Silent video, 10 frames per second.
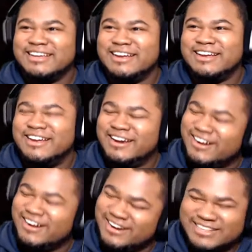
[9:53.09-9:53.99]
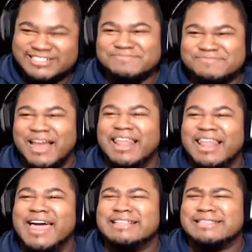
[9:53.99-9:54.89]
Alright, this is my
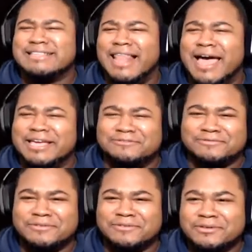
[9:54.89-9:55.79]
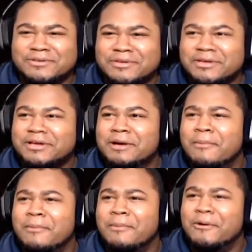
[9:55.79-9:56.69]
last life.
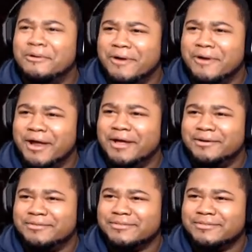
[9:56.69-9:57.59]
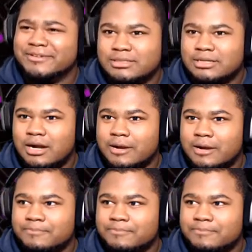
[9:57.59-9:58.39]
Come on now. All right.